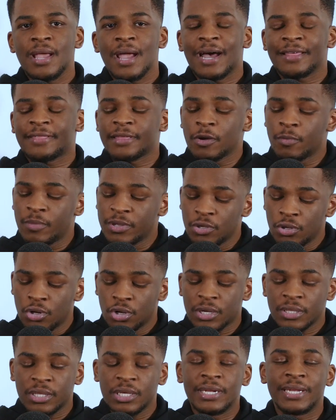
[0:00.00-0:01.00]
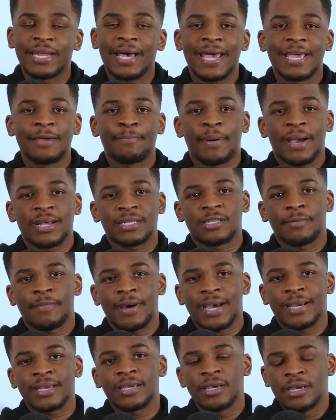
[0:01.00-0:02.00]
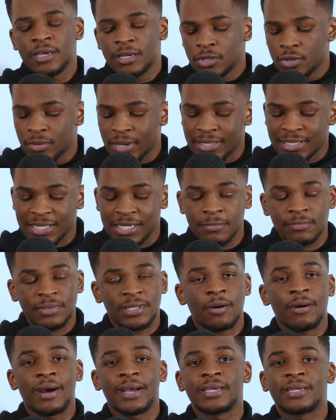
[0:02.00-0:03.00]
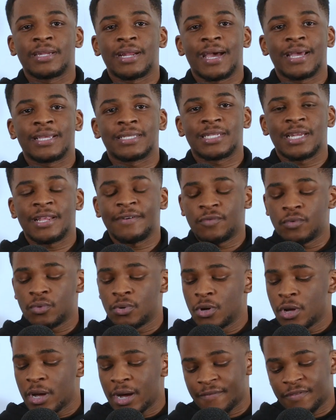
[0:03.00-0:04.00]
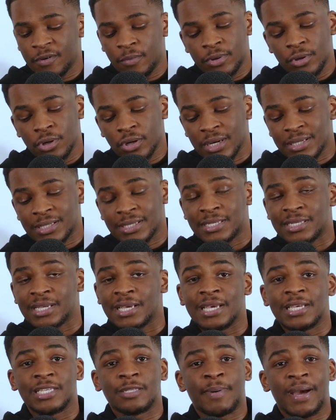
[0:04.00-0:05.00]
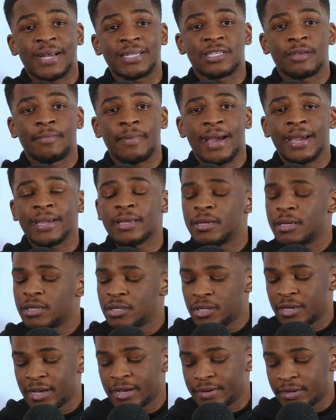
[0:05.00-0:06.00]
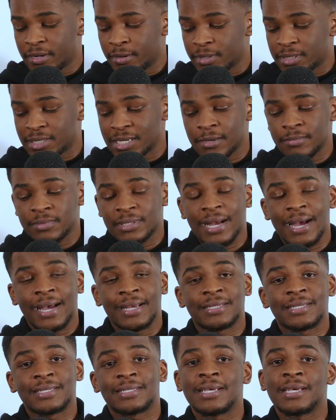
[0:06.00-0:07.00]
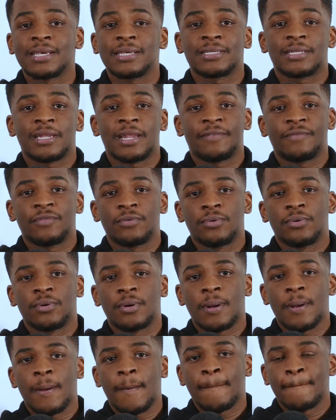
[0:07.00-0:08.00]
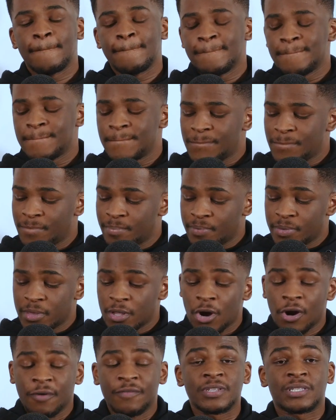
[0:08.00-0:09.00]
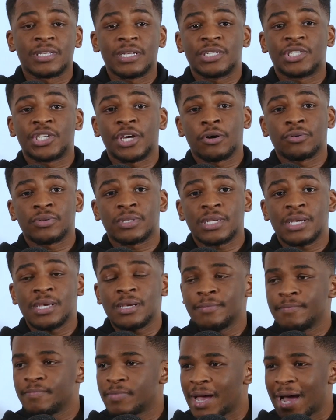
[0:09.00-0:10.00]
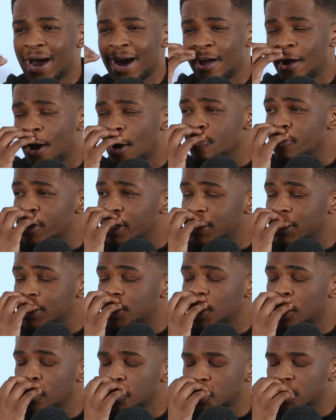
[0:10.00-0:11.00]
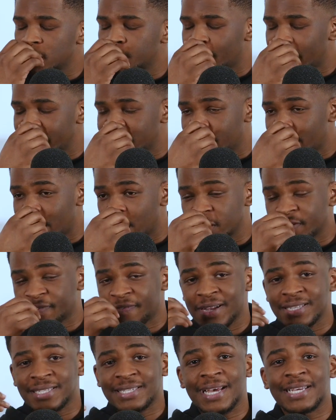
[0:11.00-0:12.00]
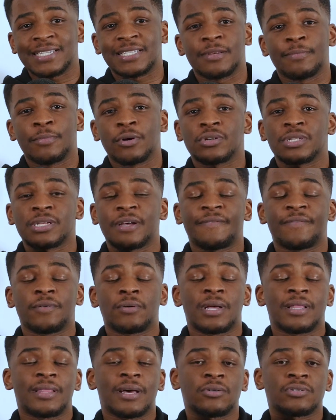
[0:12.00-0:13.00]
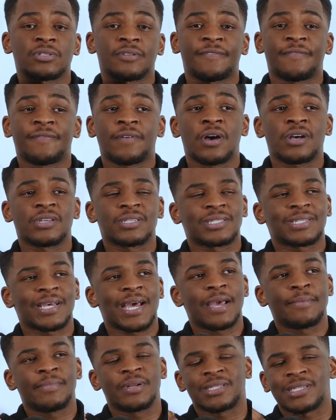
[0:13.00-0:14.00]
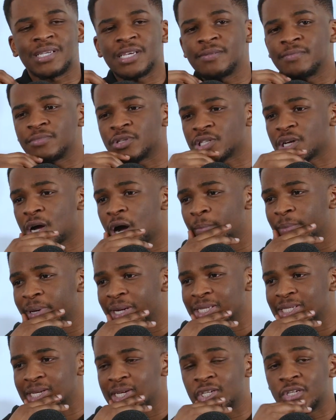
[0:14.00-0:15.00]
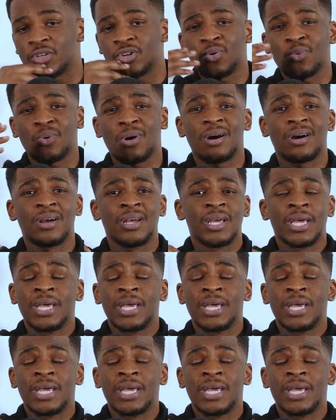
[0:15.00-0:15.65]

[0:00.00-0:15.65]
I think when you look at the United back-to-back, you had teams that were at United's level. I think when you look at City's back-to-back, you had teams that are at City's level. Obviously, Chelsea's back-to-back was fantastic because I feel like that was the first time a team just come in and said, you know what?